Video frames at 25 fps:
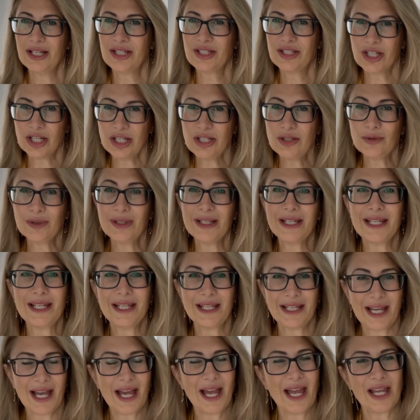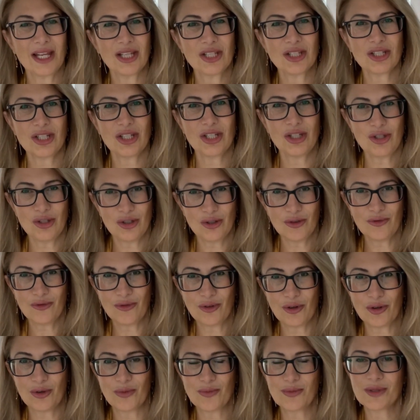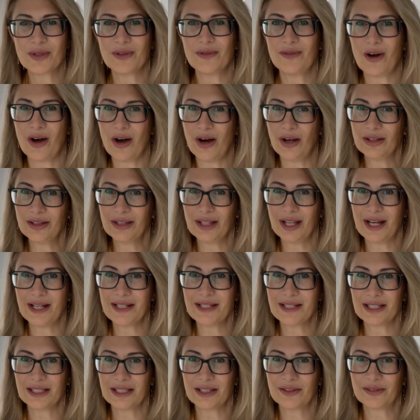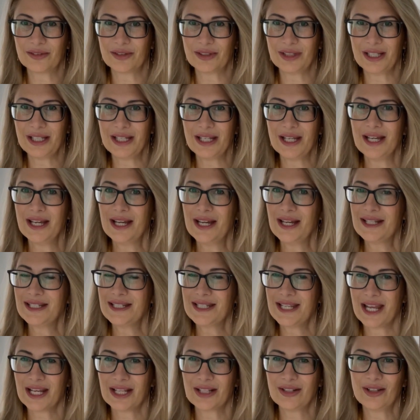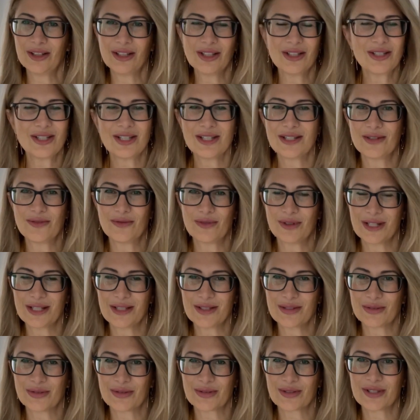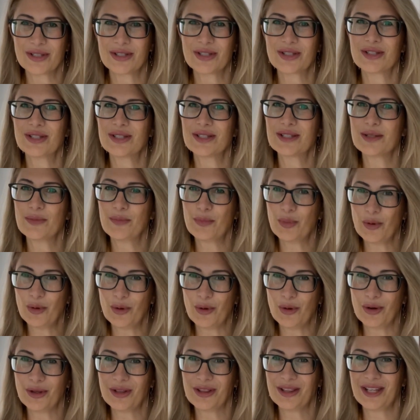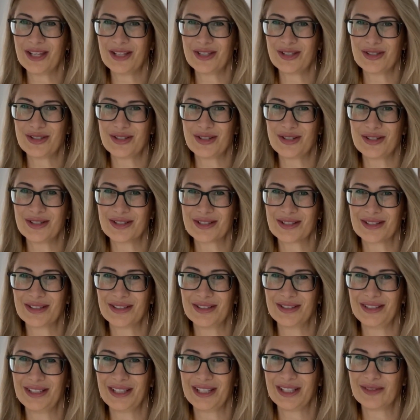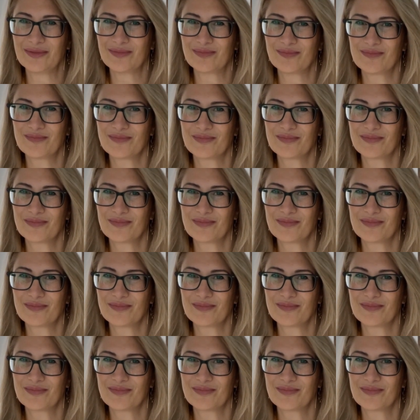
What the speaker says: genuinely engaged in new forms of online delivery, technologies and resources to support their students' learning.